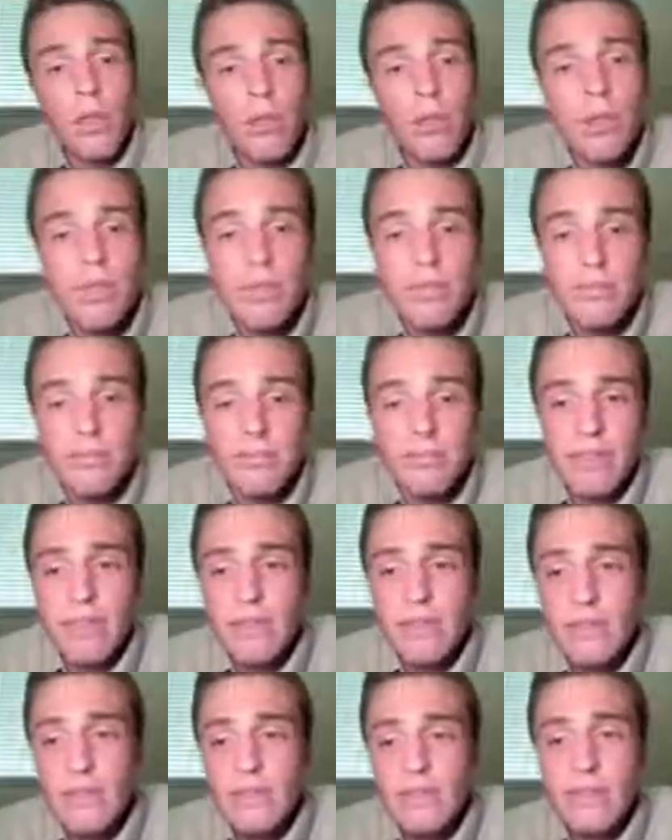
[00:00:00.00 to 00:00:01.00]
this
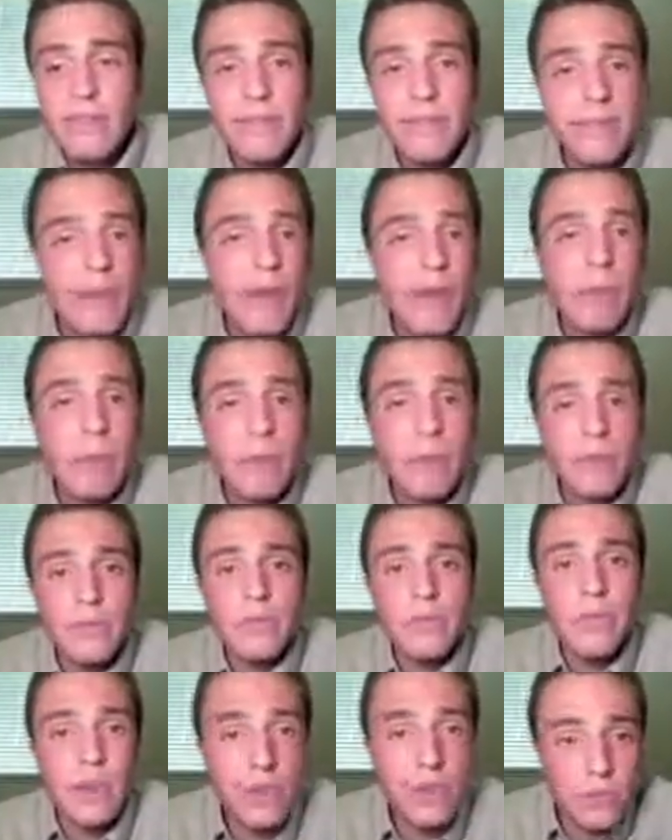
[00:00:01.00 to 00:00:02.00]
is the type of
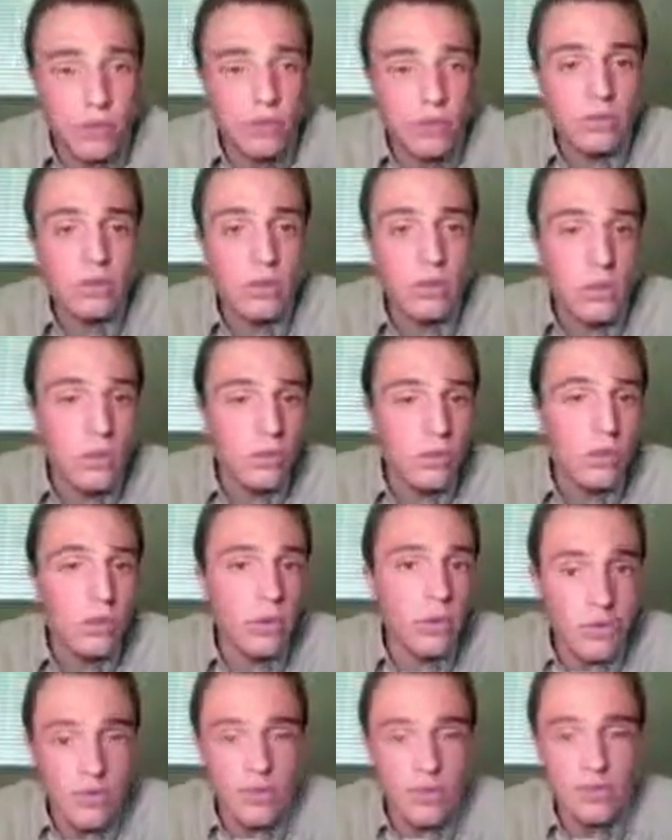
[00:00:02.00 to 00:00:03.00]
exciting chess that we do
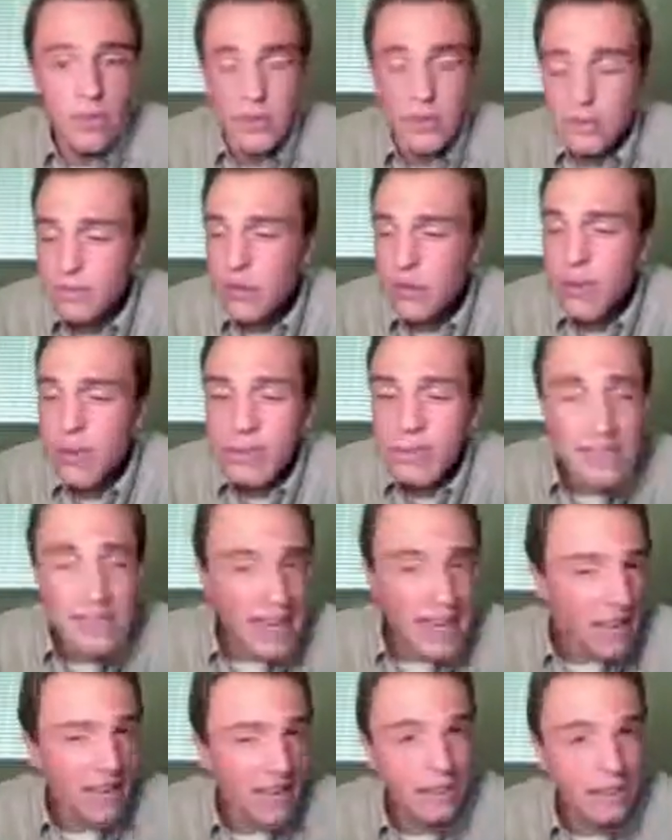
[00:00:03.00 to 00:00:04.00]
like to see. It's not
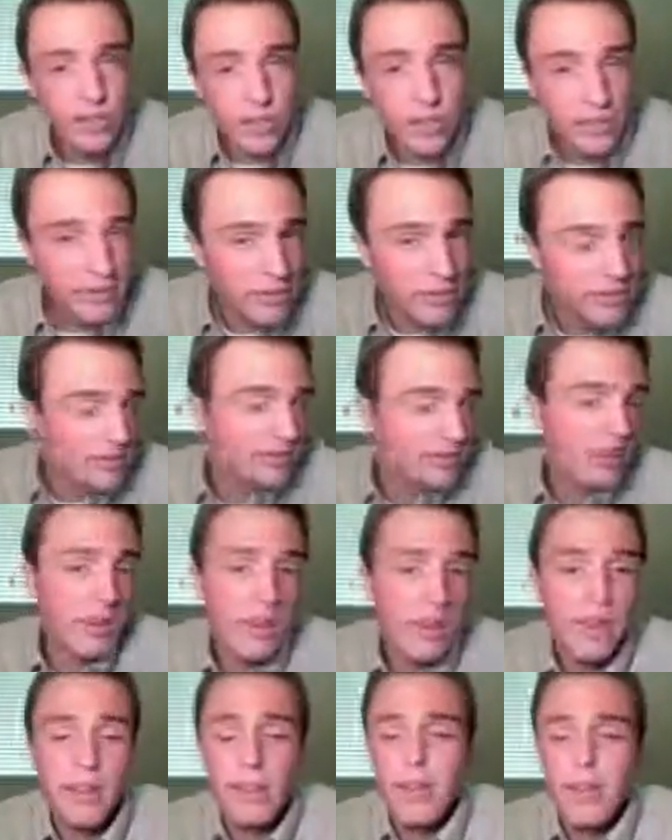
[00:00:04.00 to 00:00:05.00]
attacking chess. It's
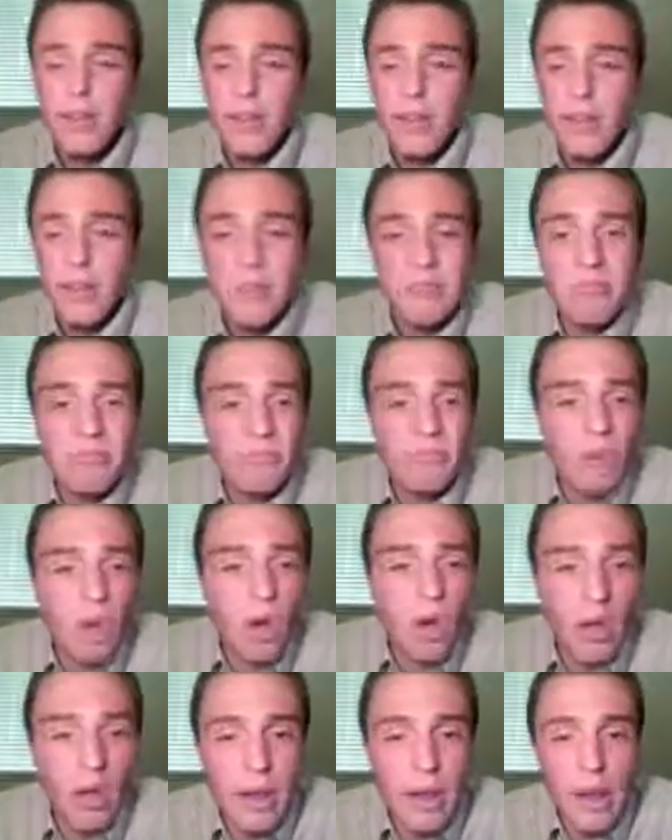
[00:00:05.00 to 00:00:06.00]
not
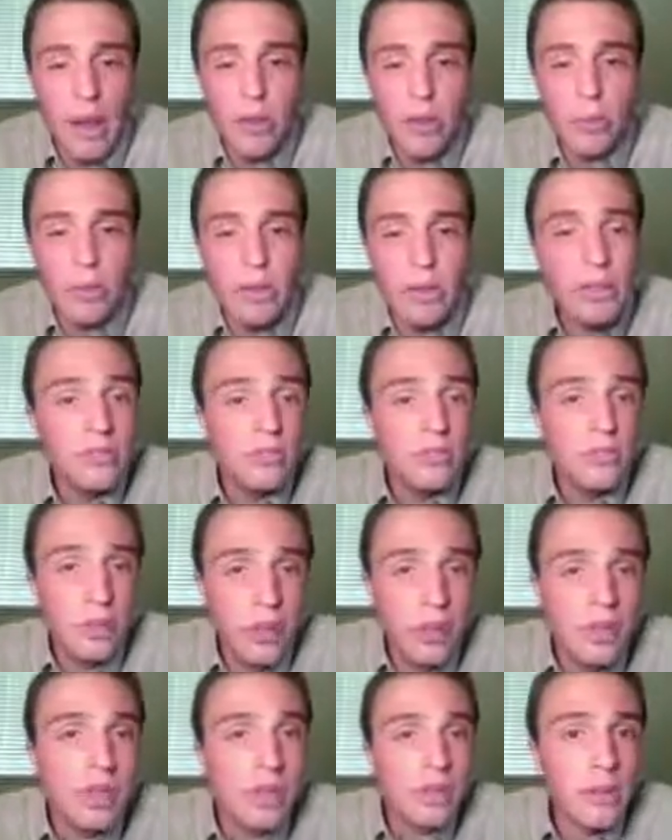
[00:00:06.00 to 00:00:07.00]
all-out
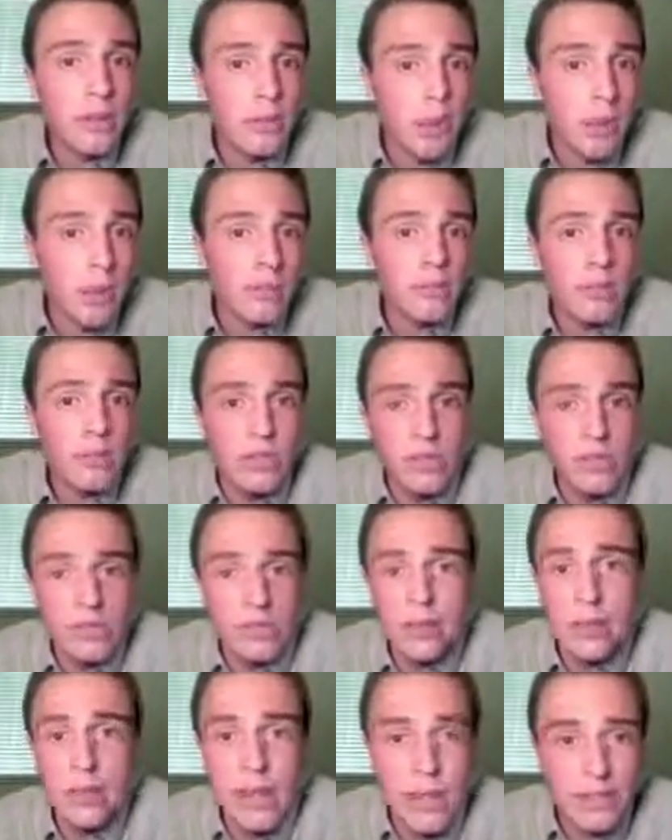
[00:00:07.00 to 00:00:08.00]
blitzkrieg like you might have seen
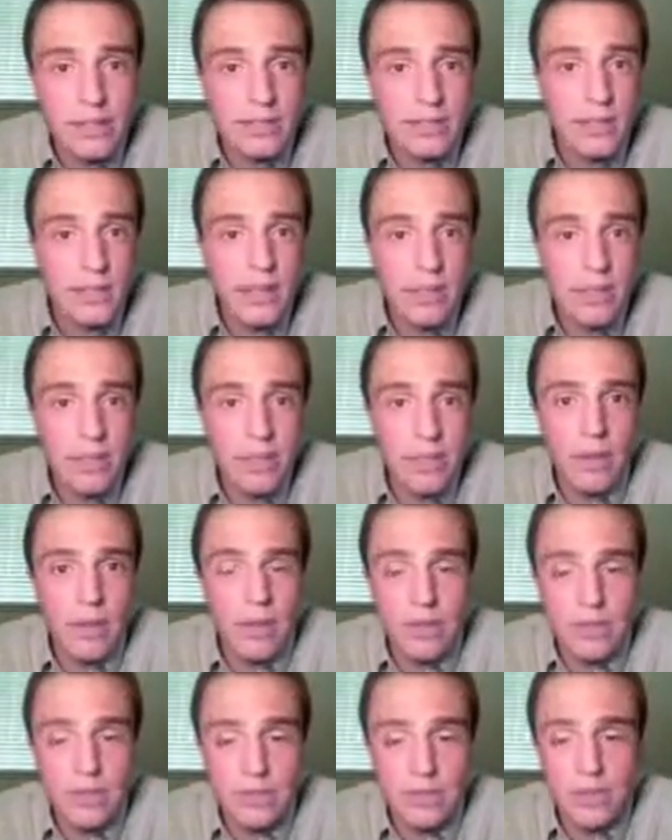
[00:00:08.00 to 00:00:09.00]
in the last game
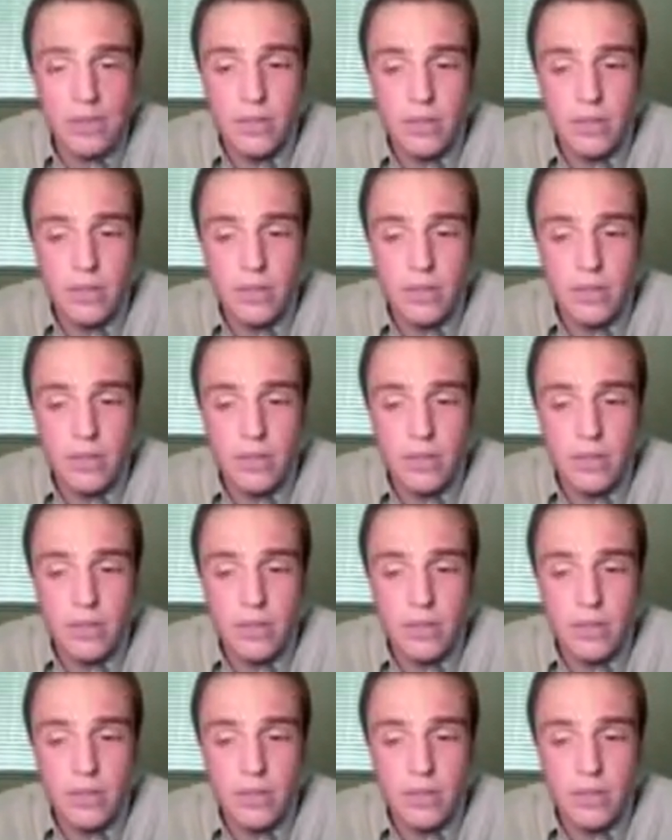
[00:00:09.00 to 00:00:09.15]
that